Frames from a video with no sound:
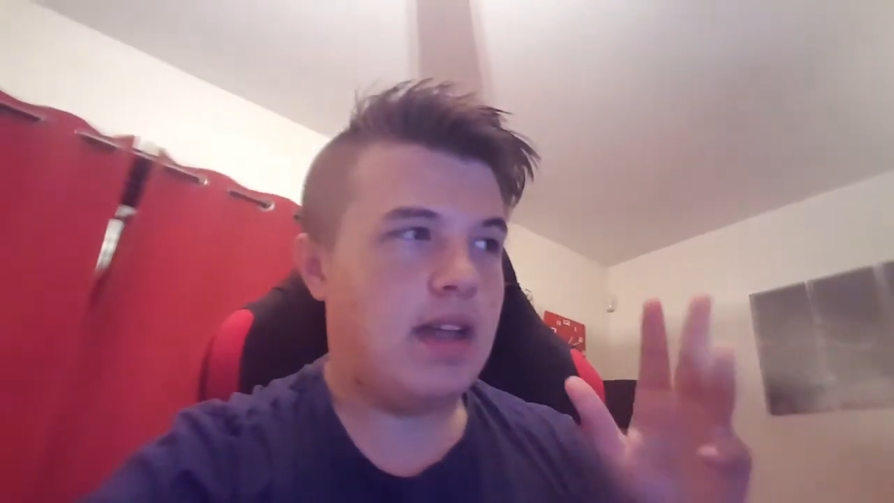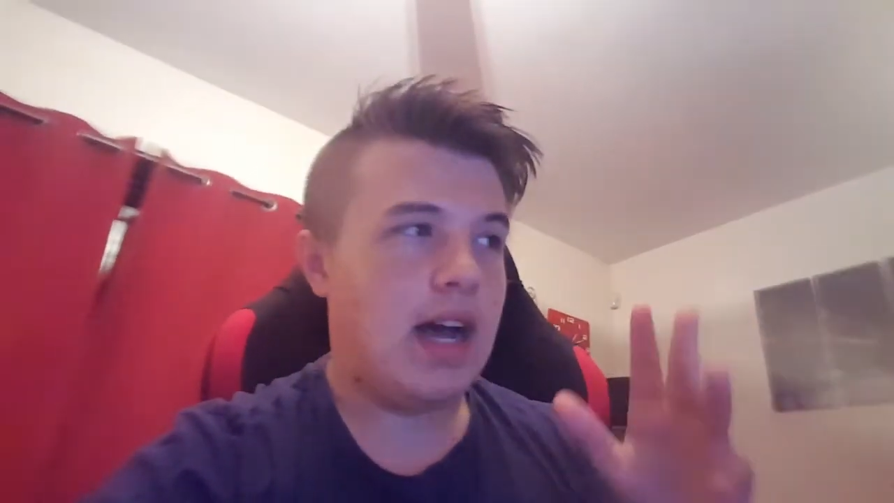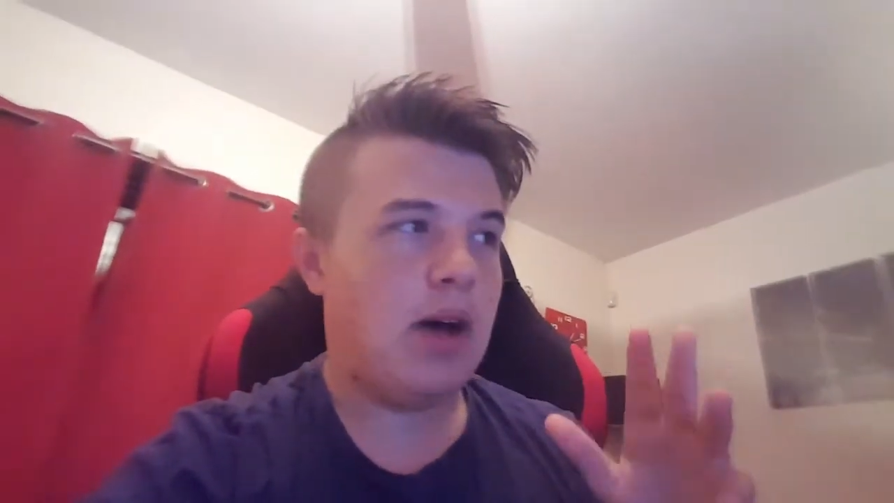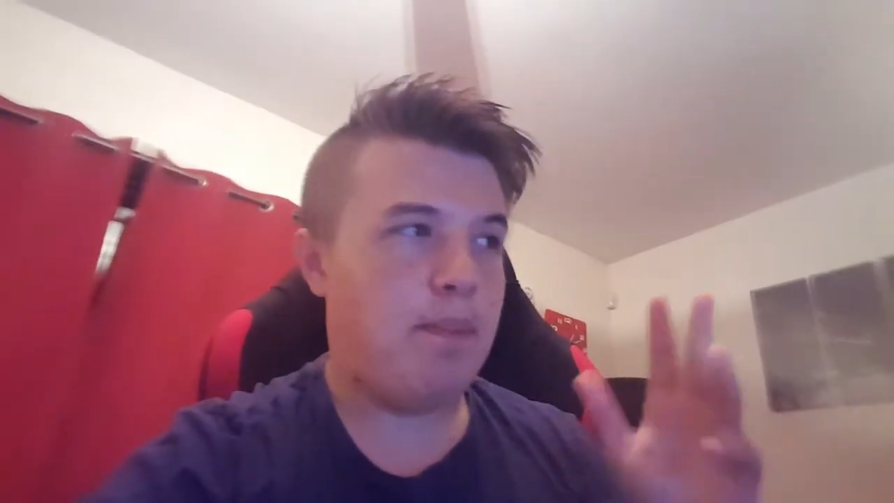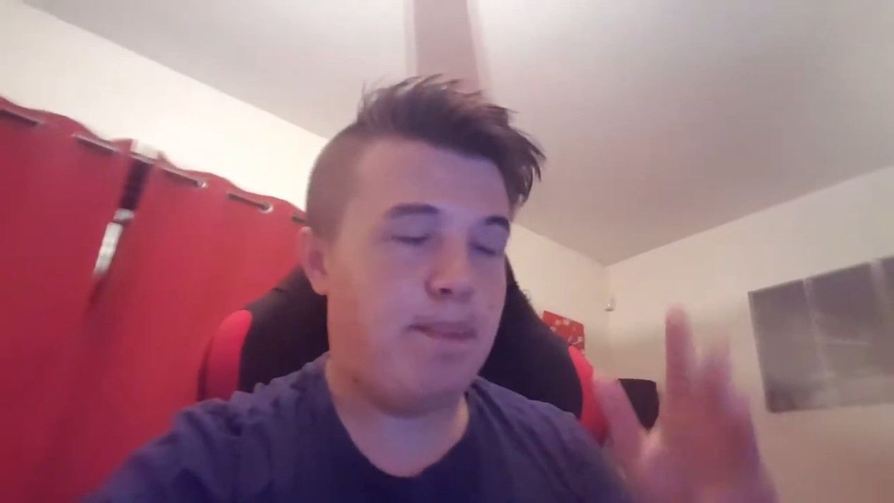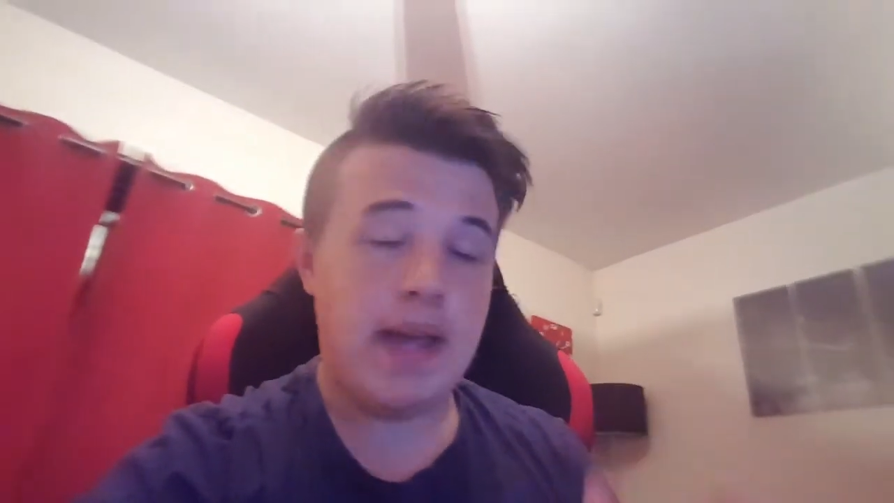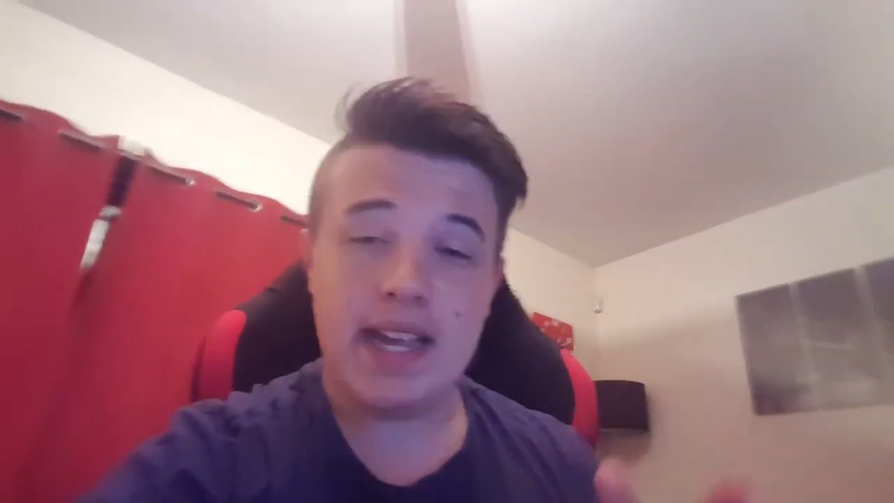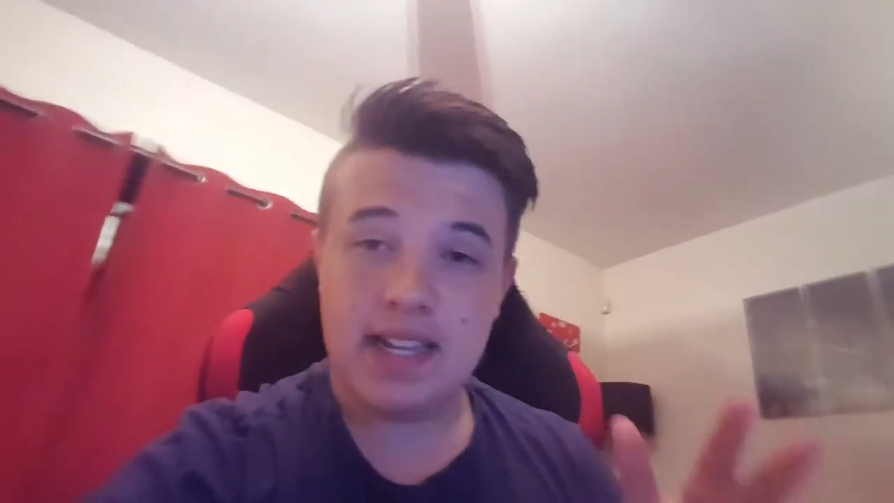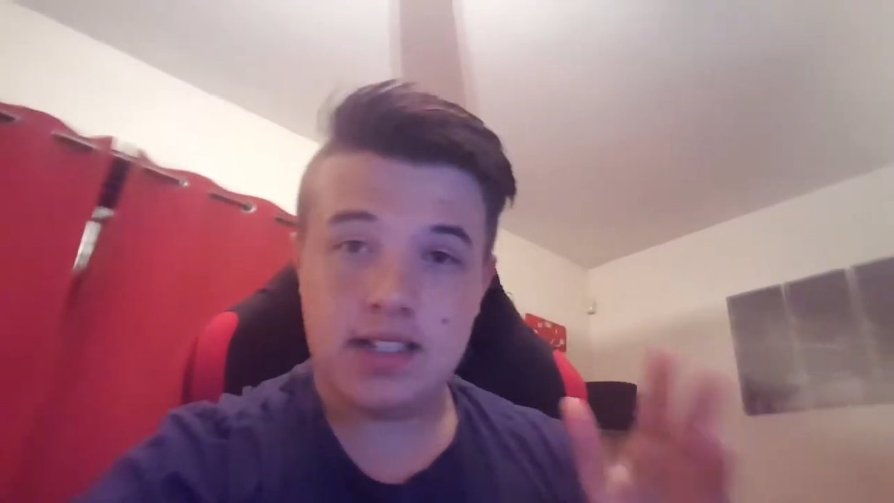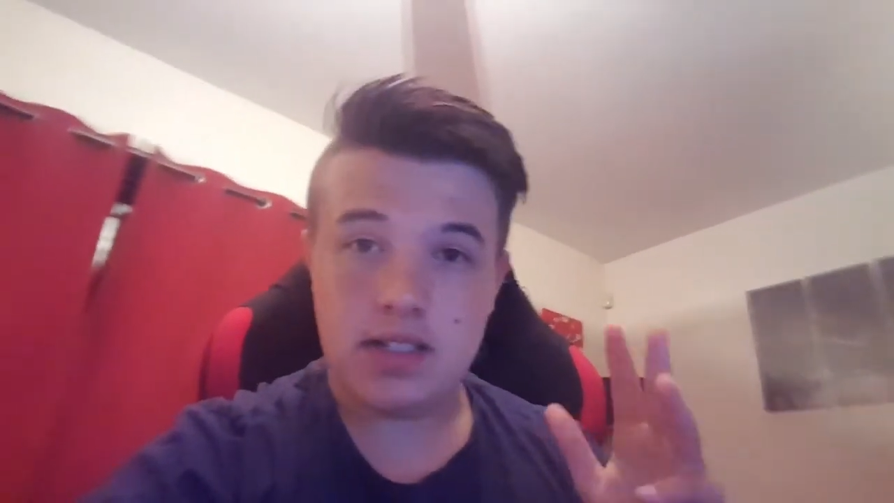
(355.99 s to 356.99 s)
I'll
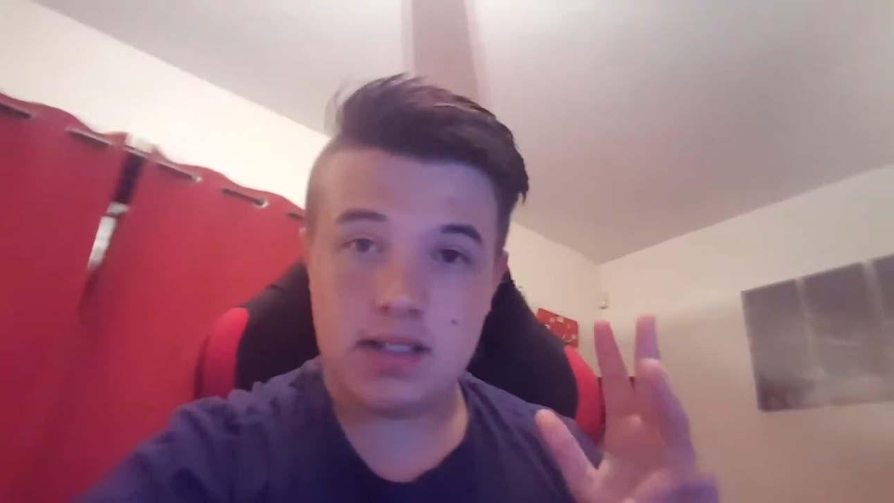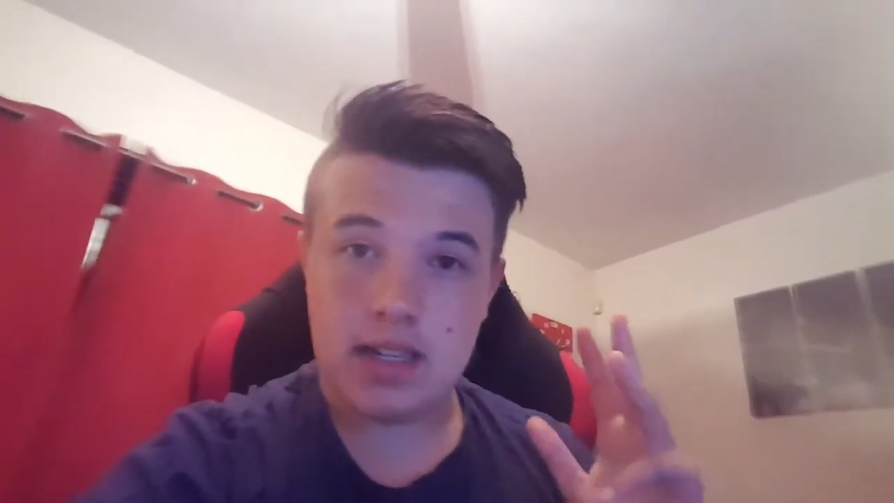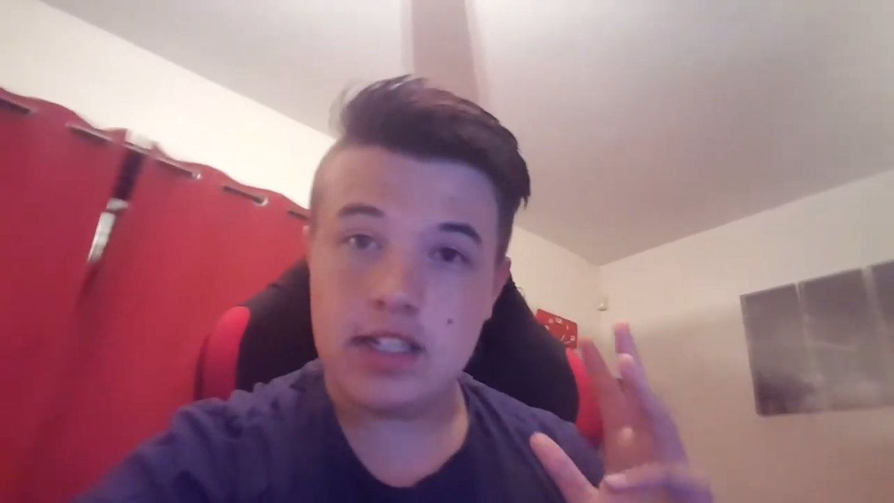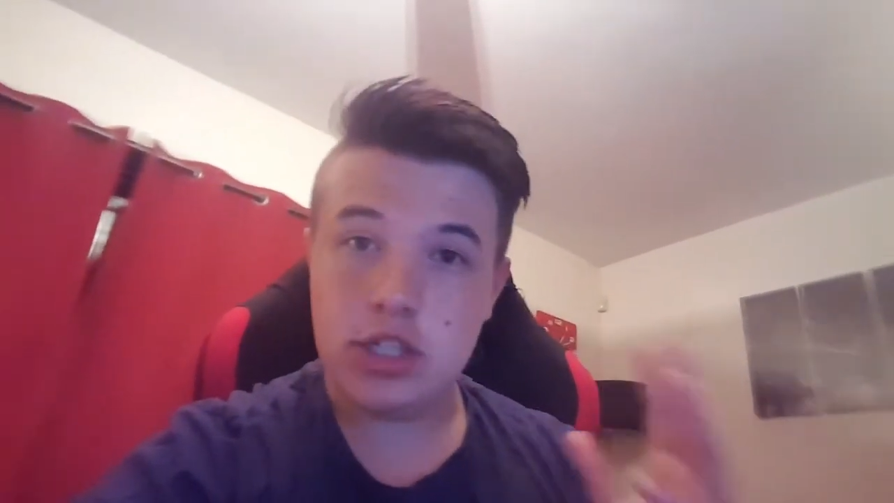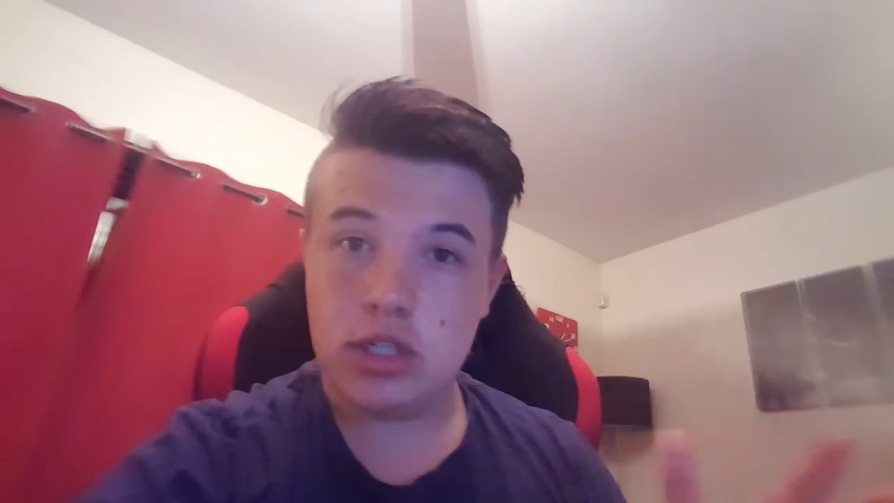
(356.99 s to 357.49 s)
pick a